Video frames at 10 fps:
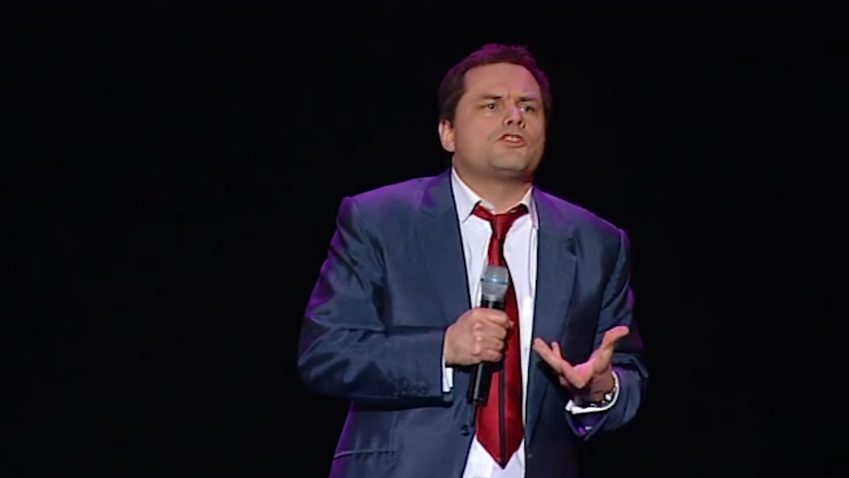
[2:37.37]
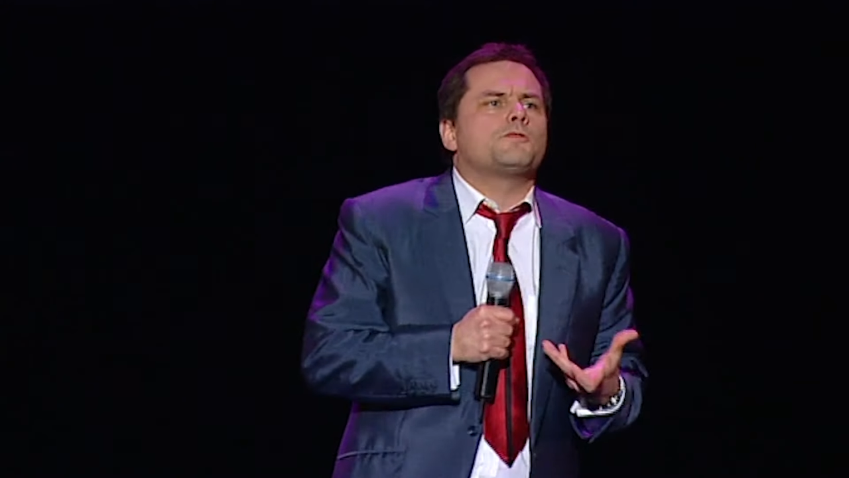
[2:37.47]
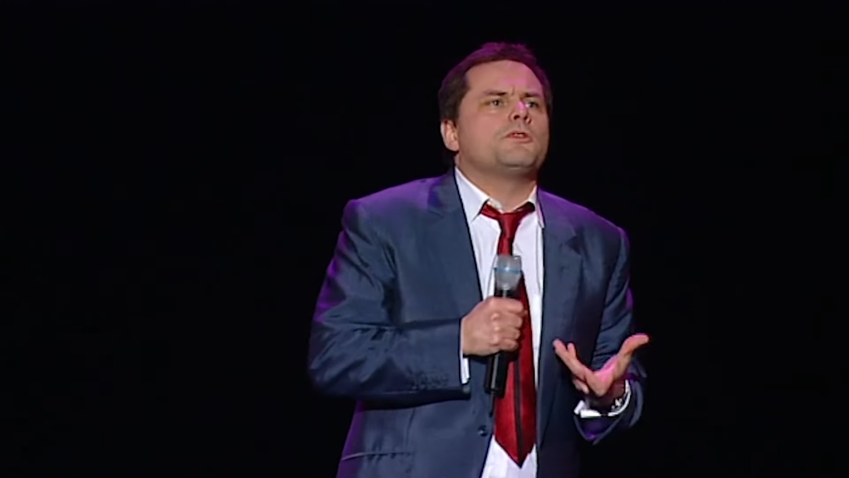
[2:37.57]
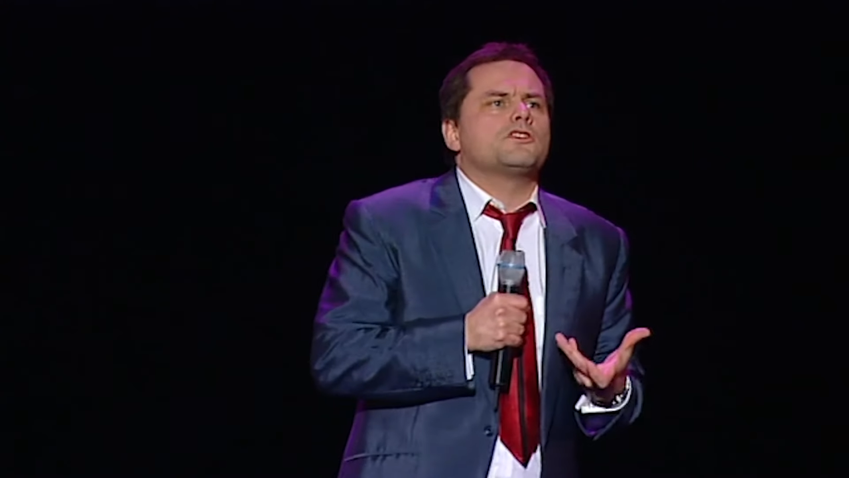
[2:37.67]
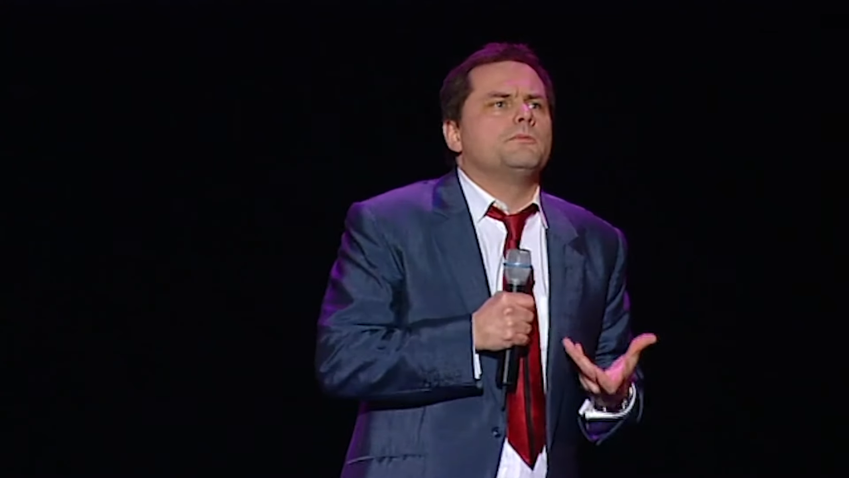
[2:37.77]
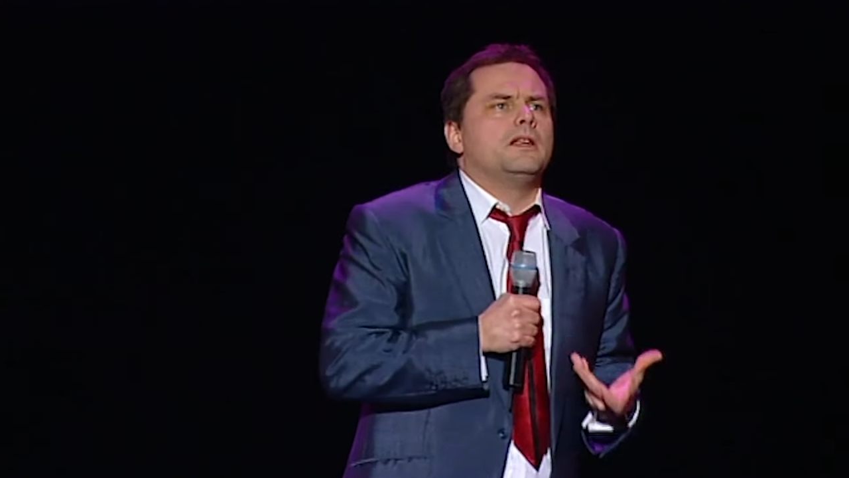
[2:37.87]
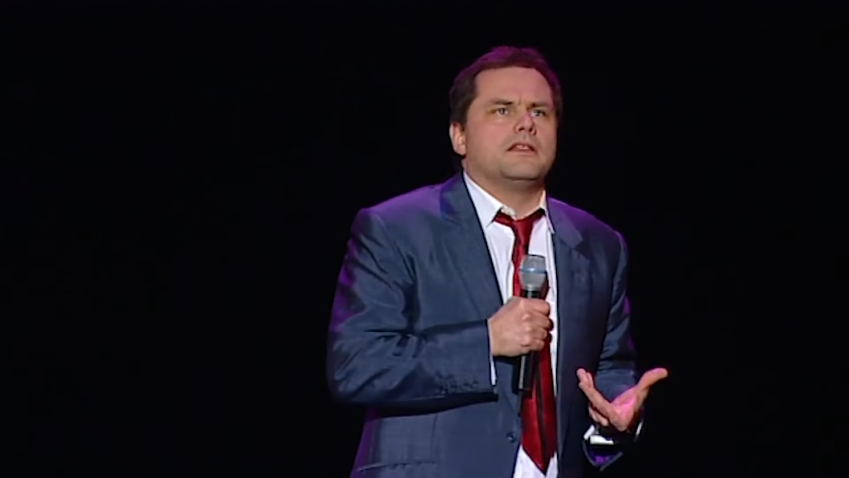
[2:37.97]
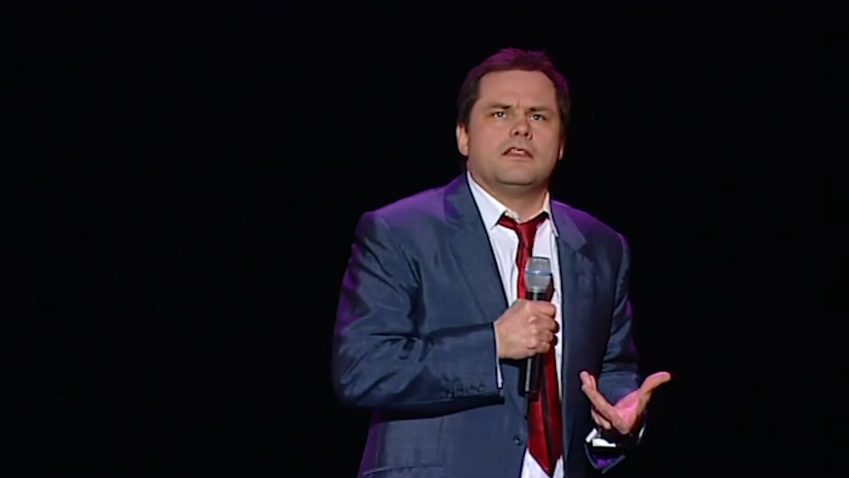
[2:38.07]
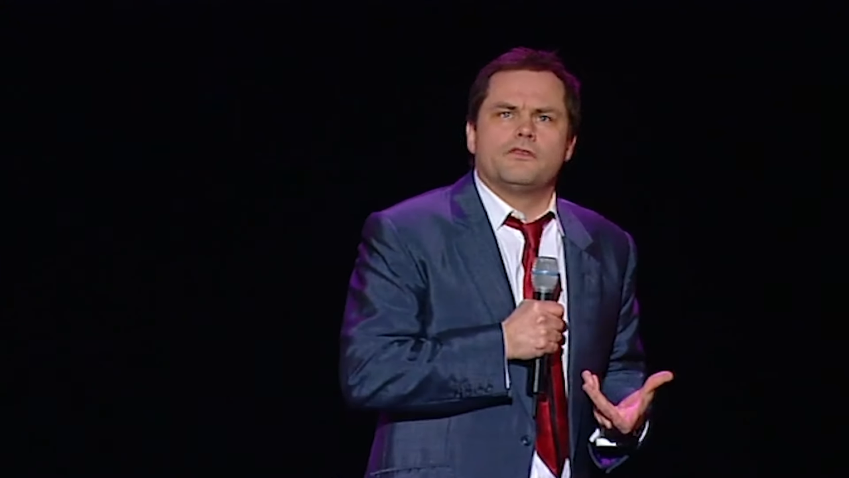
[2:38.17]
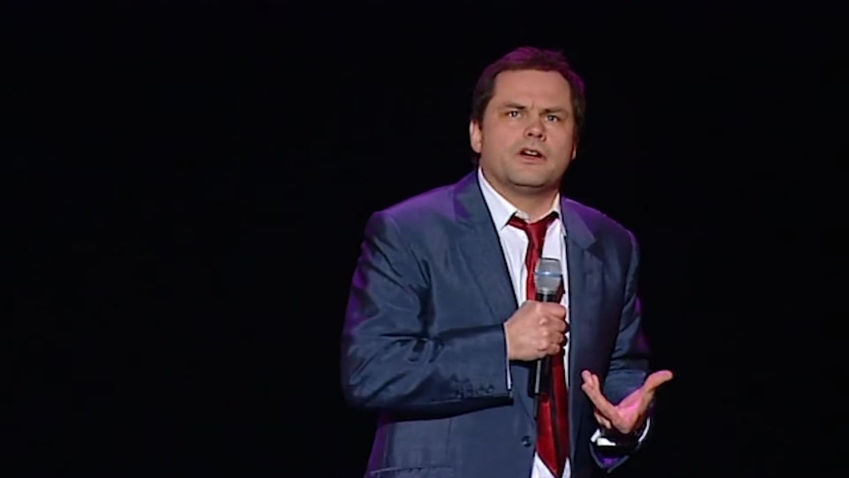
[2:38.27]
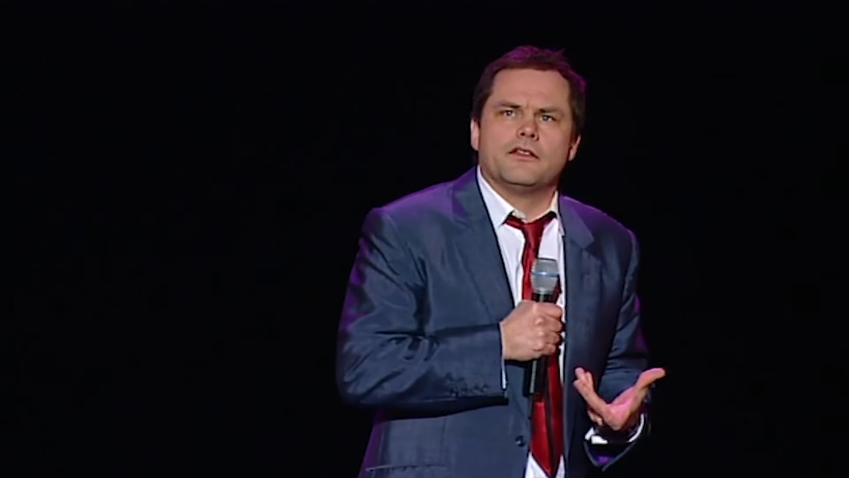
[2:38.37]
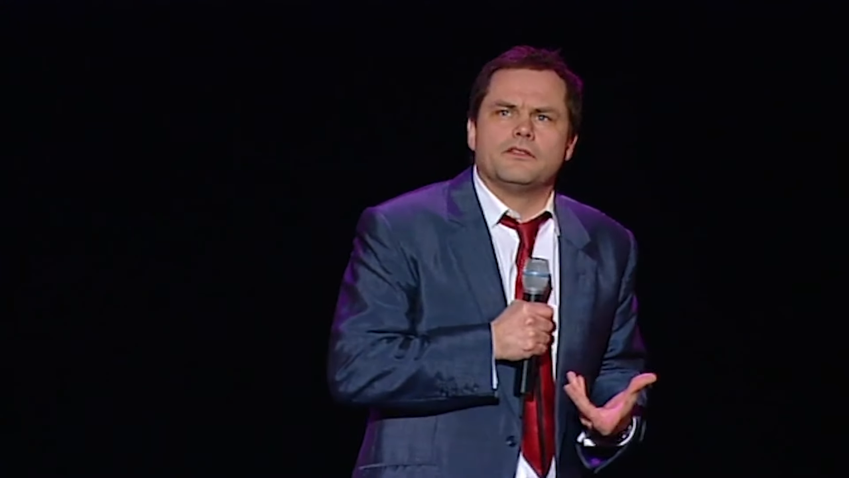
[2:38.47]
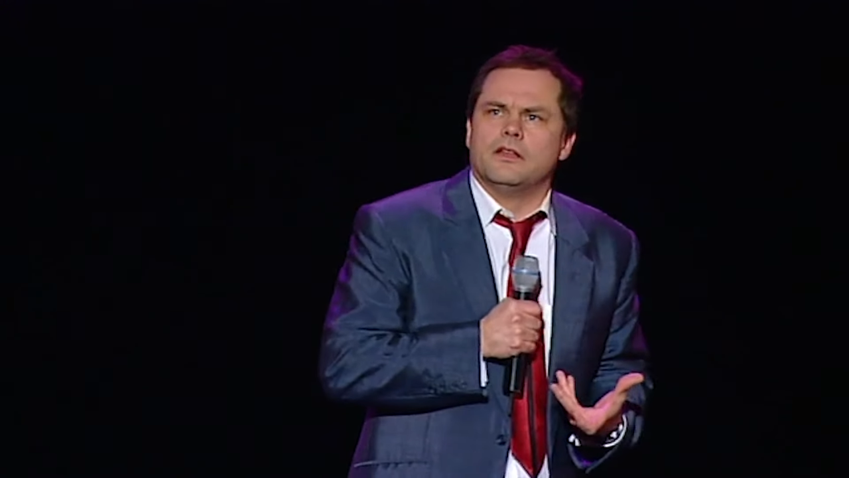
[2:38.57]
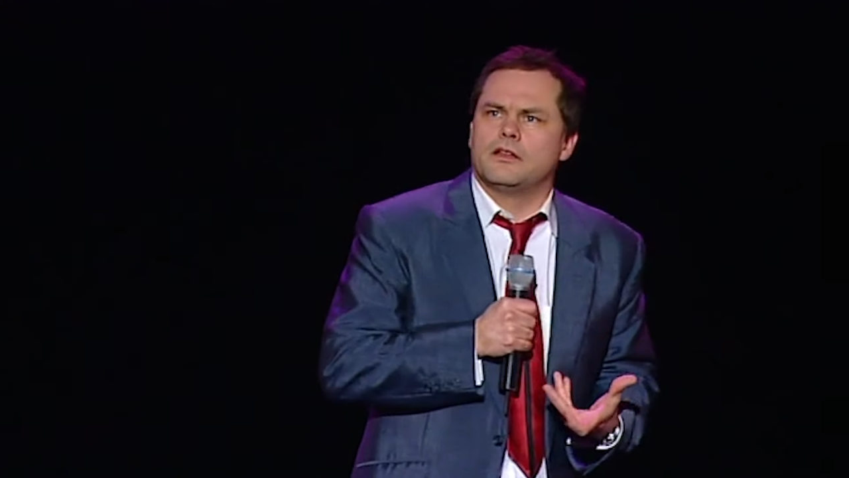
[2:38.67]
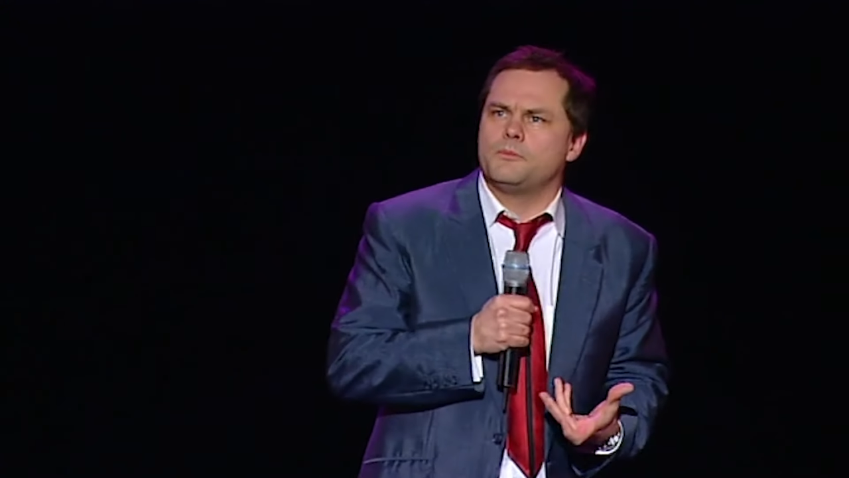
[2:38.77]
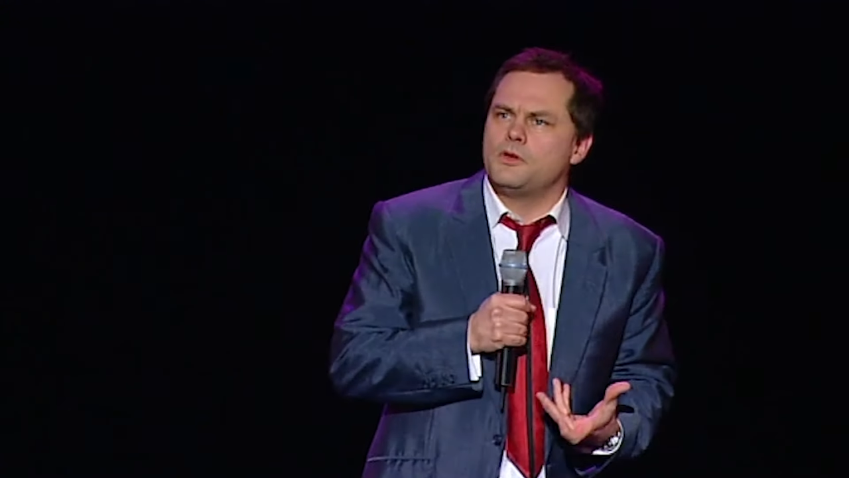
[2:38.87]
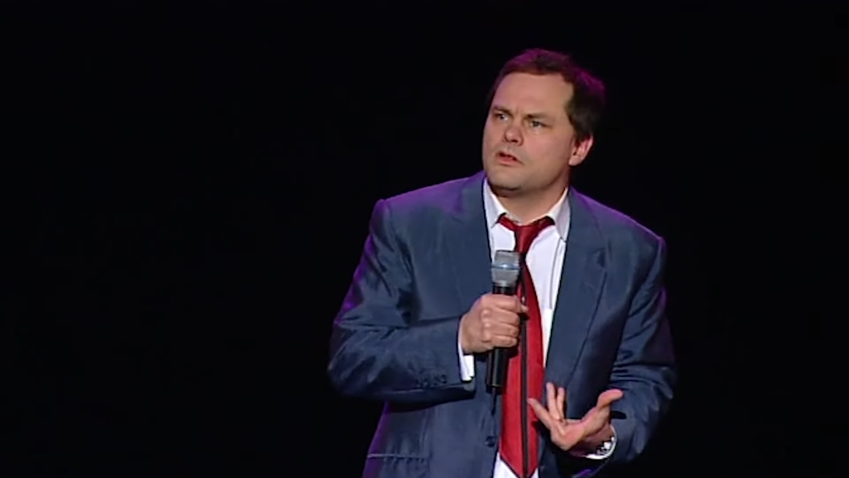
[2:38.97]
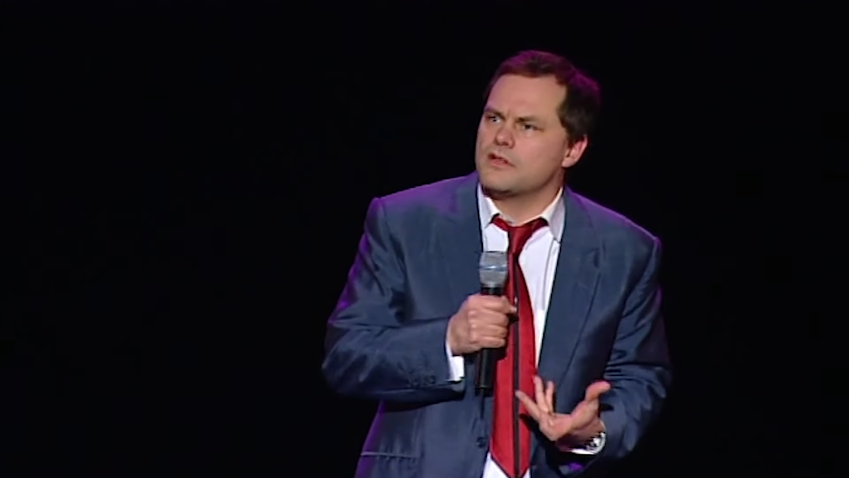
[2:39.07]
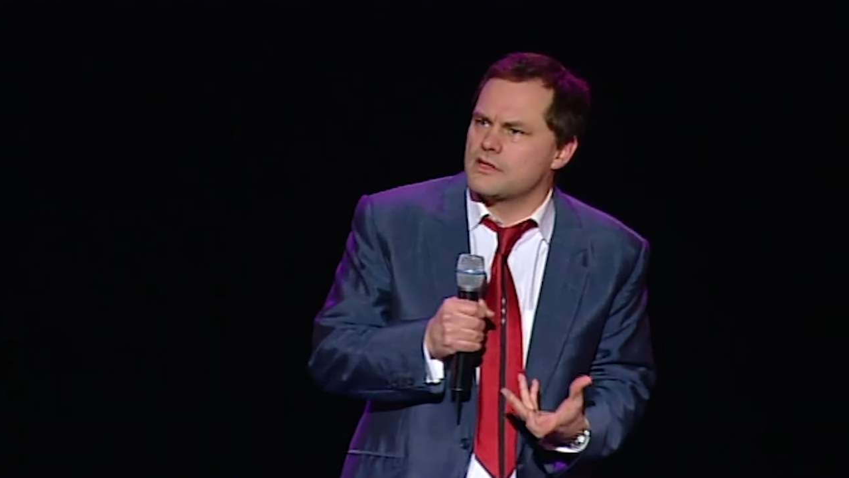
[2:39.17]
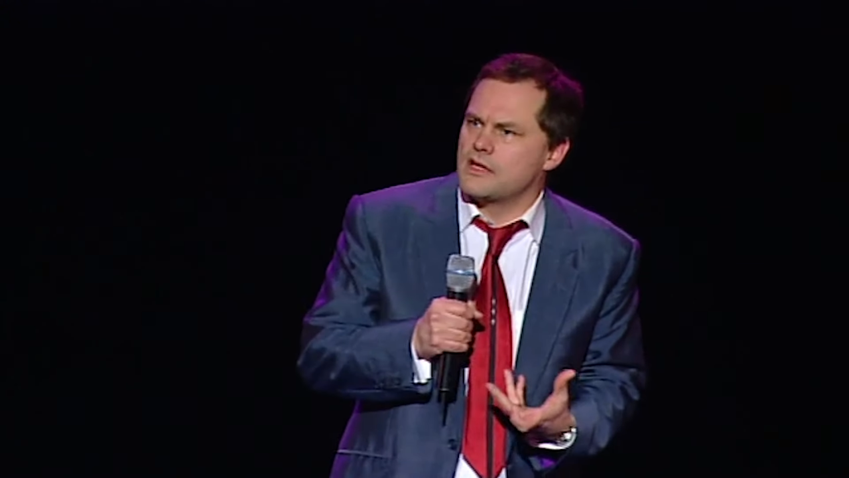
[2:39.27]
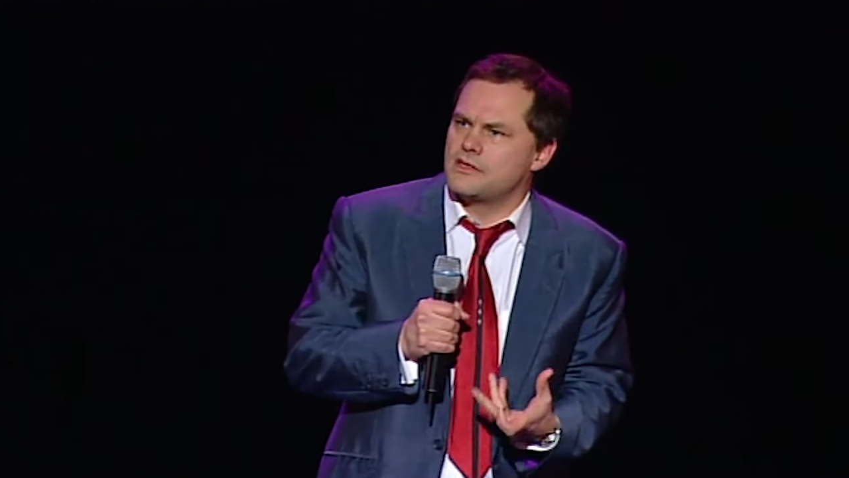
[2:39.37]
responsibility for anything, the computer, does it?